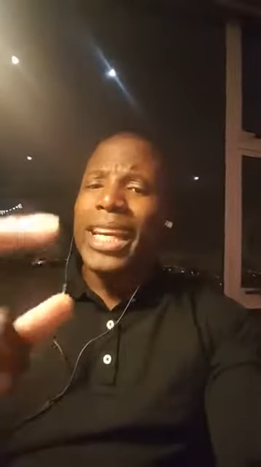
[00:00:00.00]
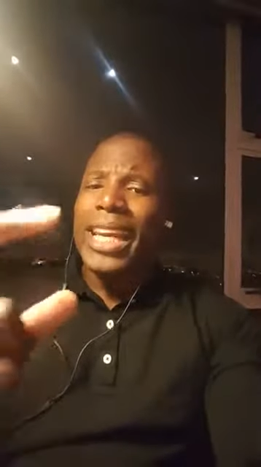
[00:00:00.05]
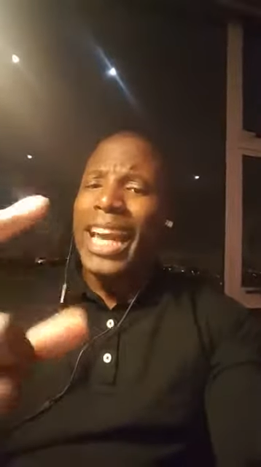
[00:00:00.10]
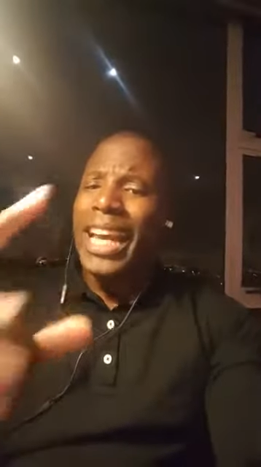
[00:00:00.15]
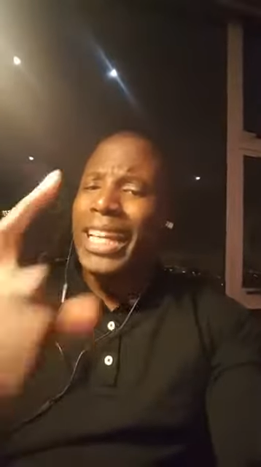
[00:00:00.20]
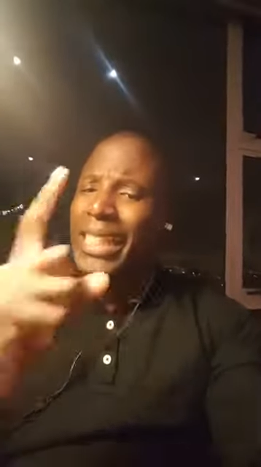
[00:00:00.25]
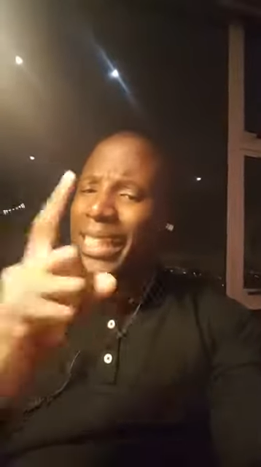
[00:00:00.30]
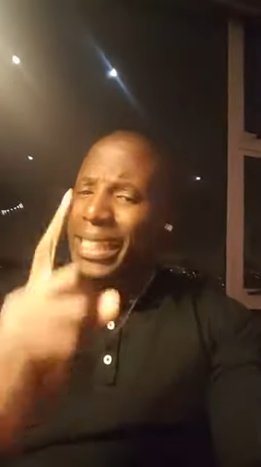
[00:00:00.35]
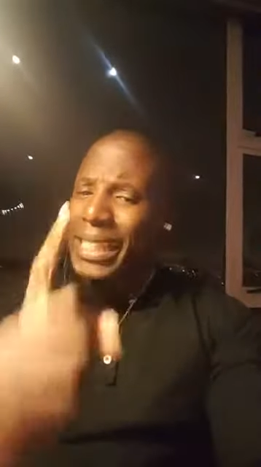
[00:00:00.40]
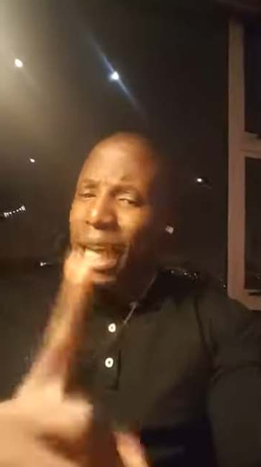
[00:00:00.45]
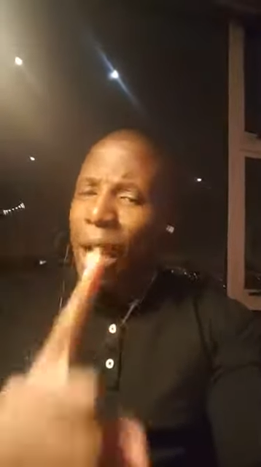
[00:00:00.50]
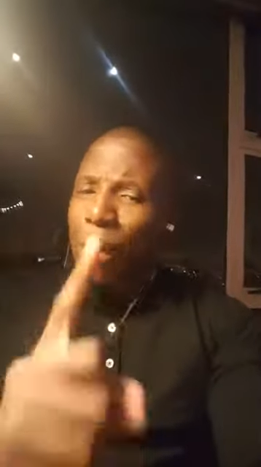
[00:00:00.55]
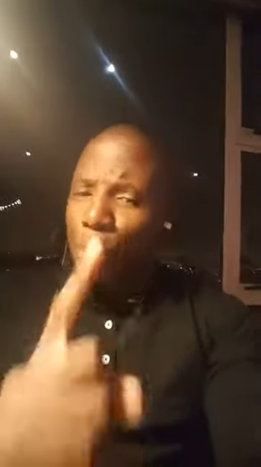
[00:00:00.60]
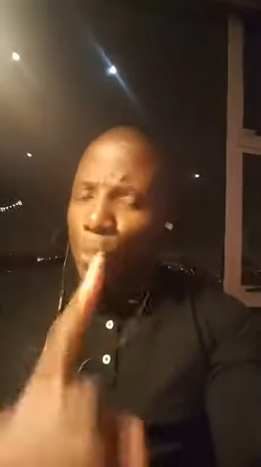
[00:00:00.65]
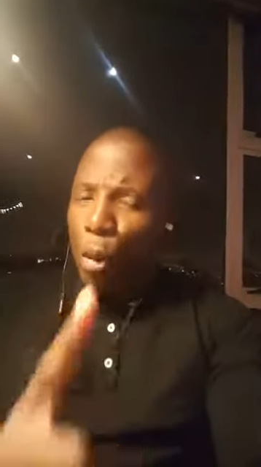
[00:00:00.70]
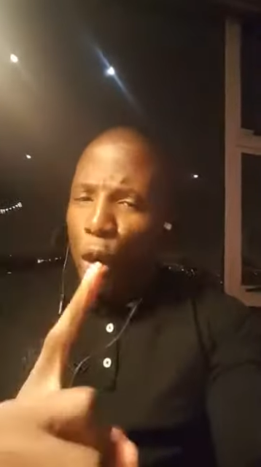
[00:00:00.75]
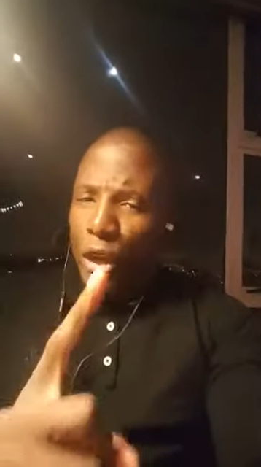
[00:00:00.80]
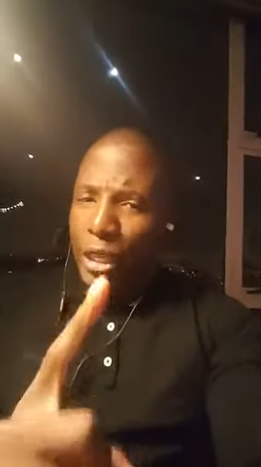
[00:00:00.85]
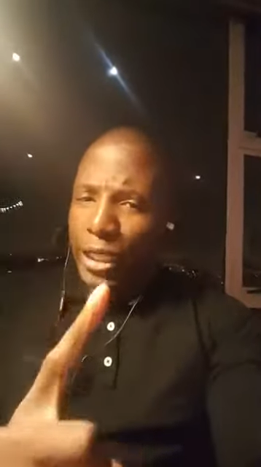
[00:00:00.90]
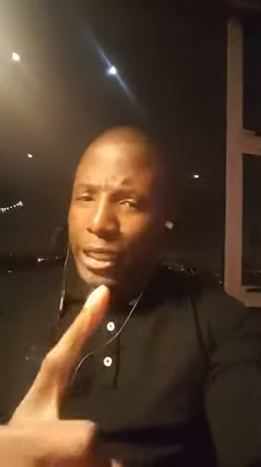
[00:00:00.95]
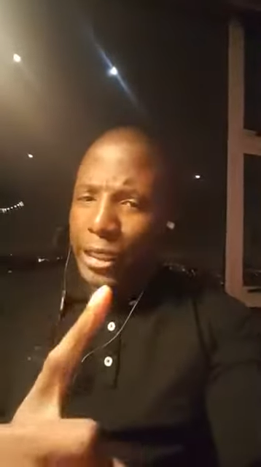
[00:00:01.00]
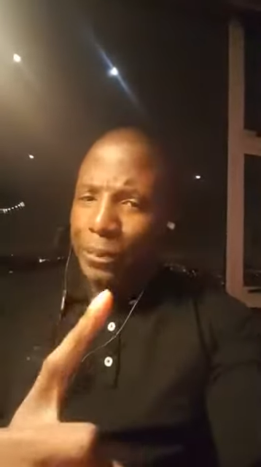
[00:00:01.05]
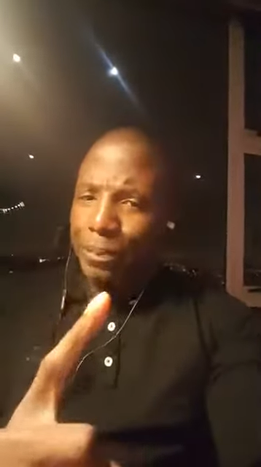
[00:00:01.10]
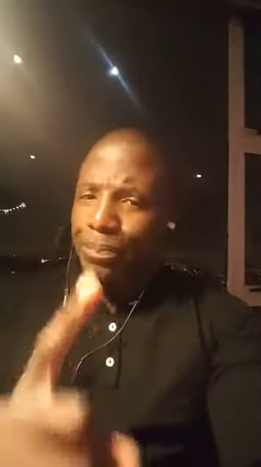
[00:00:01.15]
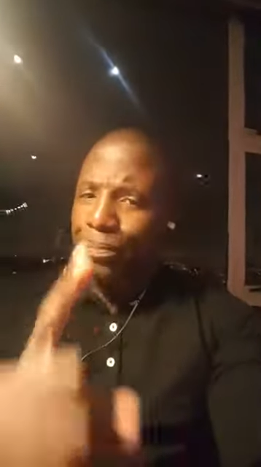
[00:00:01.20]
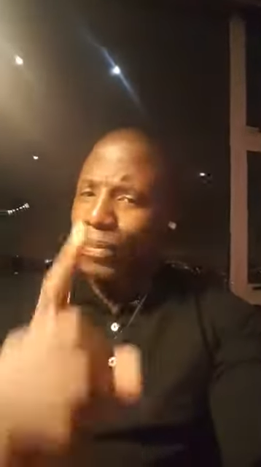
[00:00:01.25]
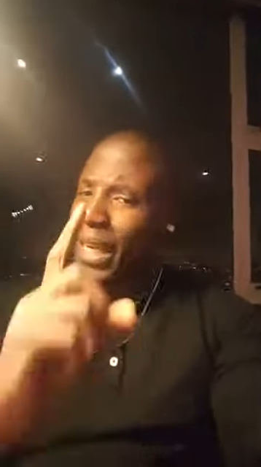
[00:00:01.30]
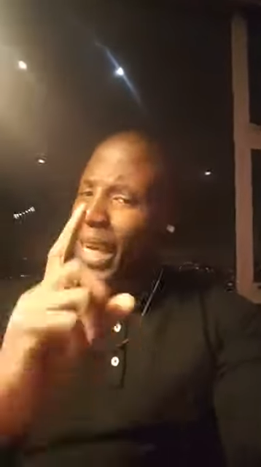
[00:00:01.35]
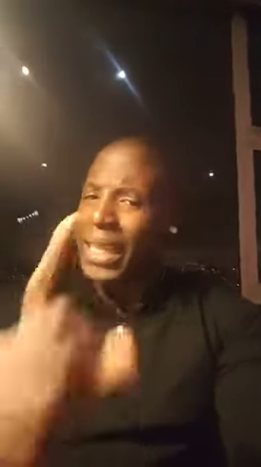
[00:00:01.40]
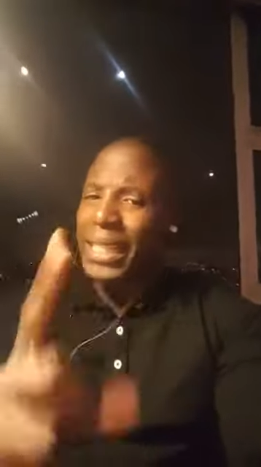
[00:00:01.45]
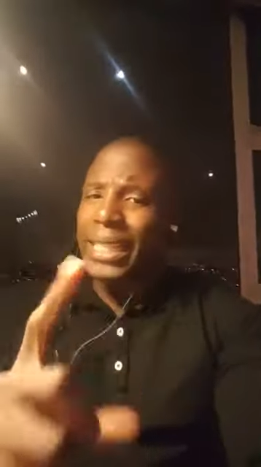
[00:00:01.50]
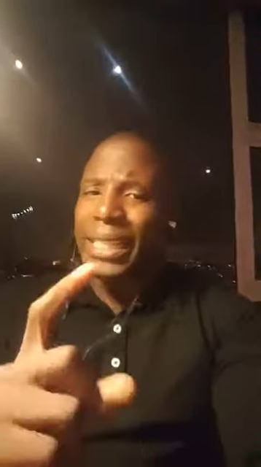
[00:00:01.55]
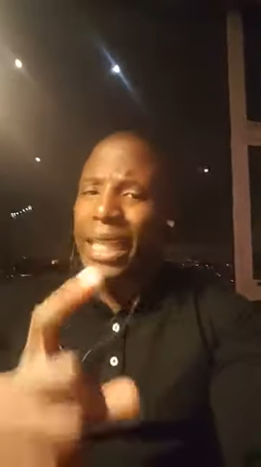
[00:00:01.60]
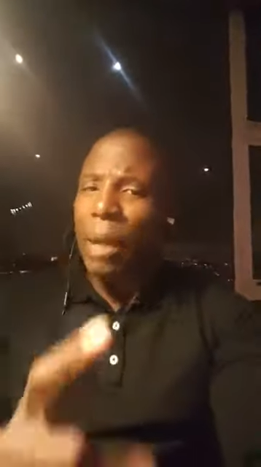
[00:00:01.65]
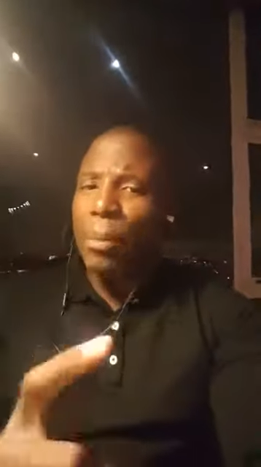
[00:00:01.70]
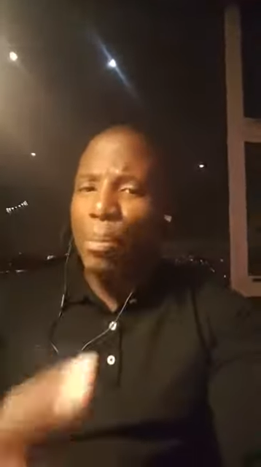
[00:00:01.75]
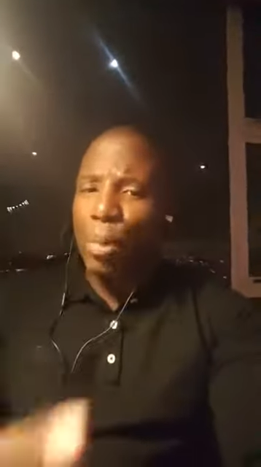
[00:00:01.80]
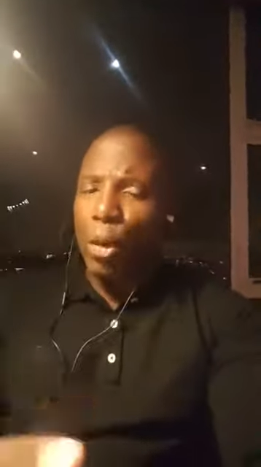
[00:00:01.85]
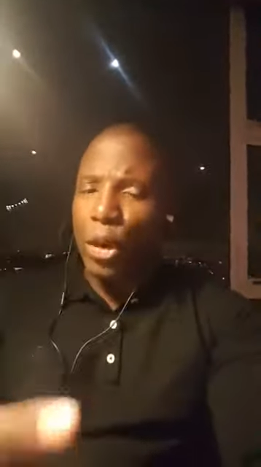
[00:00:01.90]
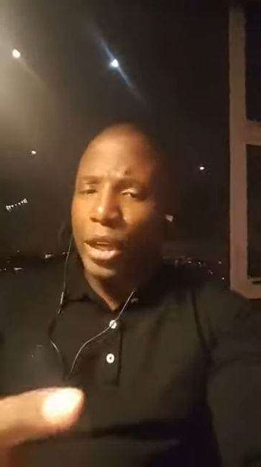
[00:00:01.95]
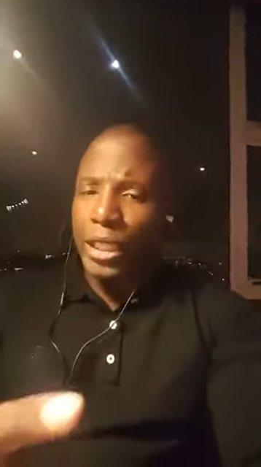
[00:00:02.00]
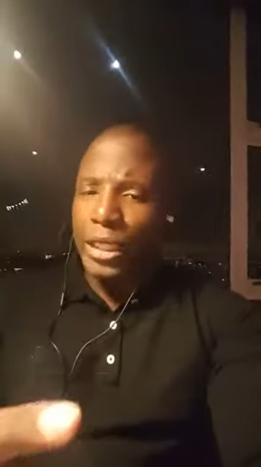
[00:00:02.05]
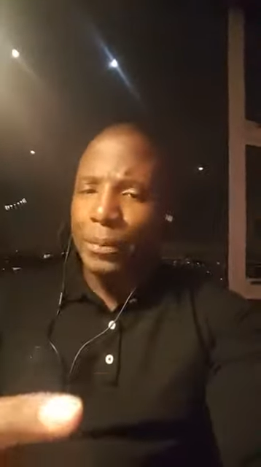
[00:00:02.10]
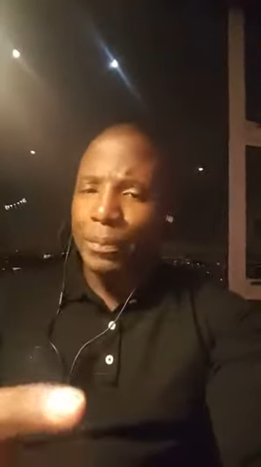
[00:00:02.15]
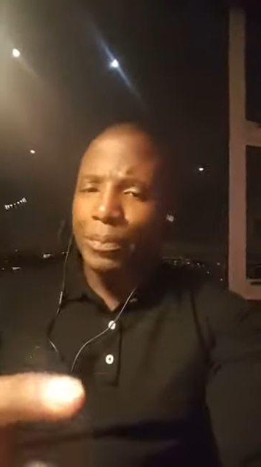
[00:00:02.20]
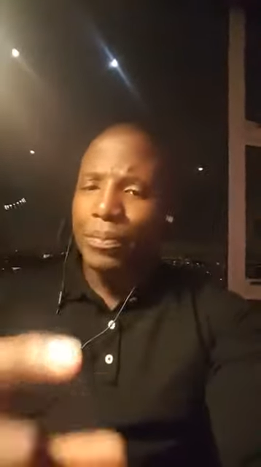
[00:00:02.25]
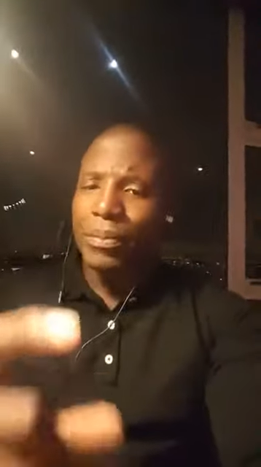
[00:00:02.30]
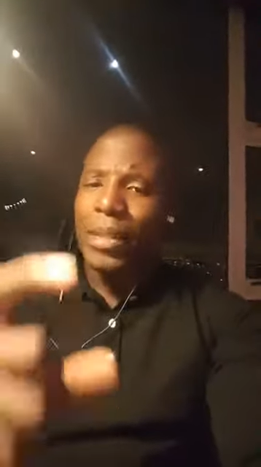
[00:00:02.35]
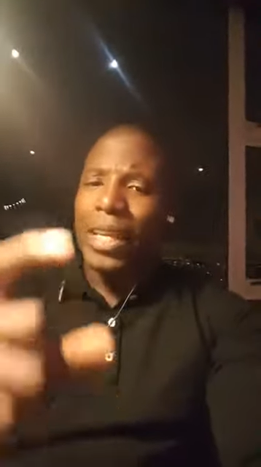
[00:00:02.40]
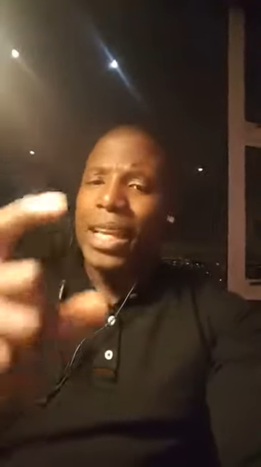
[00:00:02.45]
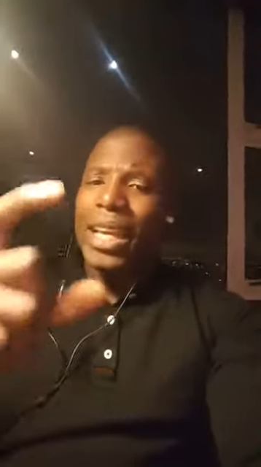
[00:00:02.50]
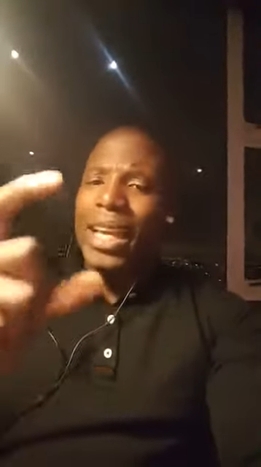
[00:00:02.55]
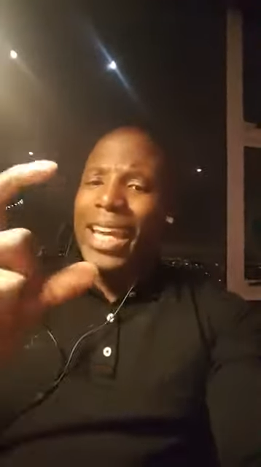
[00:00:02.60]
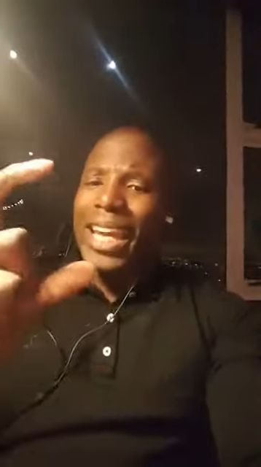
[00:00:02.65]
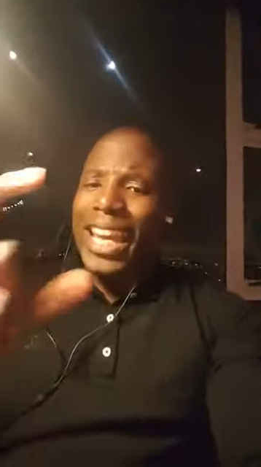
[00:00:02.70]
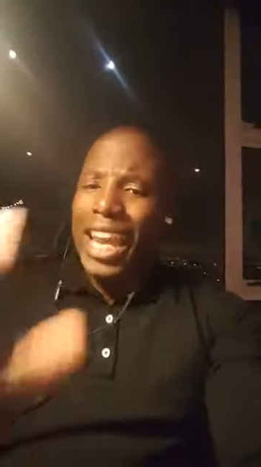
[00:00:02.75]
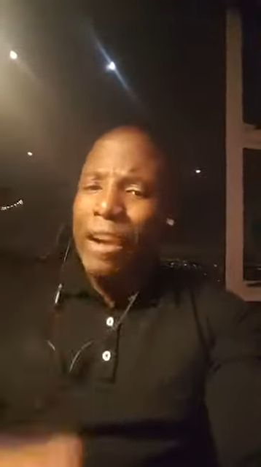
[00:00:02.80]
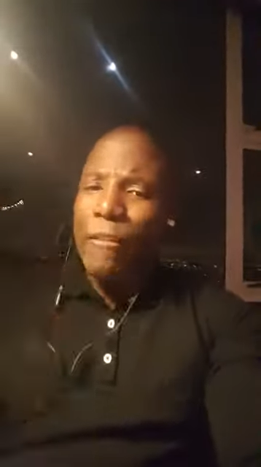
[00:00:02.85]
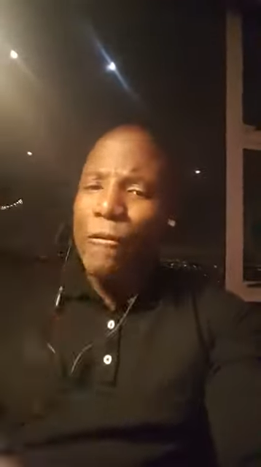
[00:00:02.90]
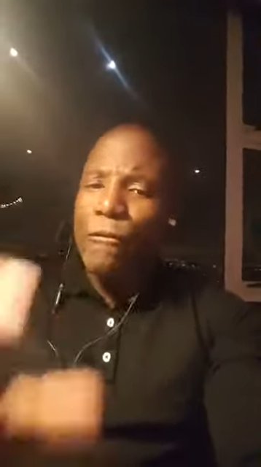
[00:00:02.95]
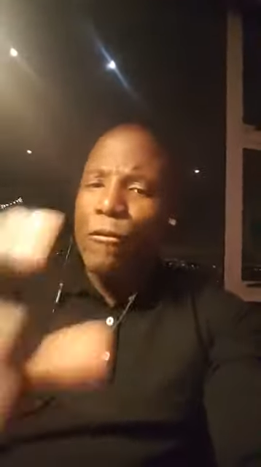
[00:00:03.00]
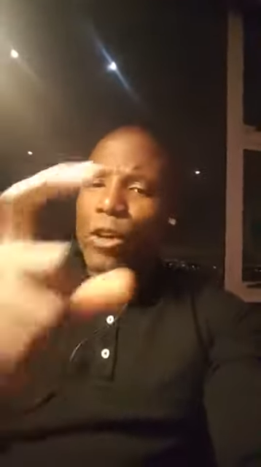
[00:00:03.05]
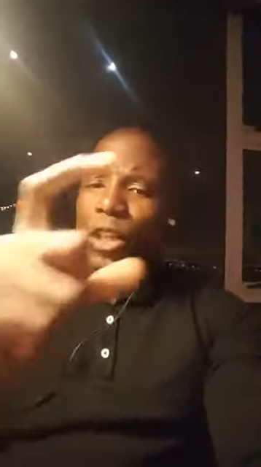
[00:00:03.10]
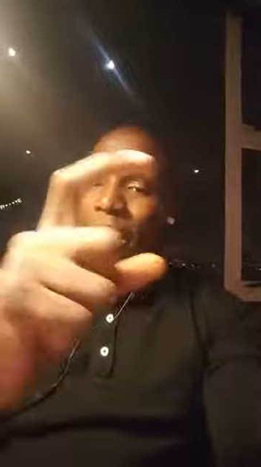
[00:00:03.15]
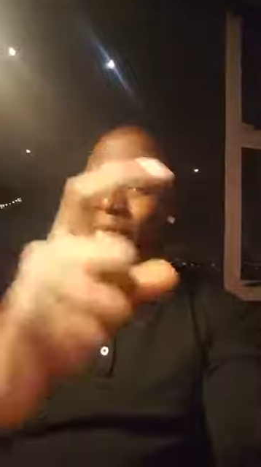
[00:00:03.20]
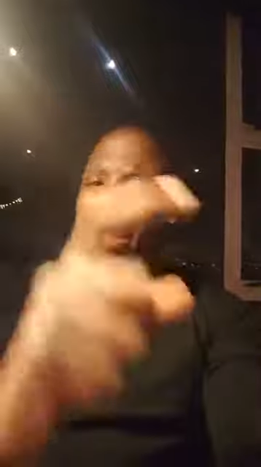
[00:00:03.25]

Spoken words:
At some point, every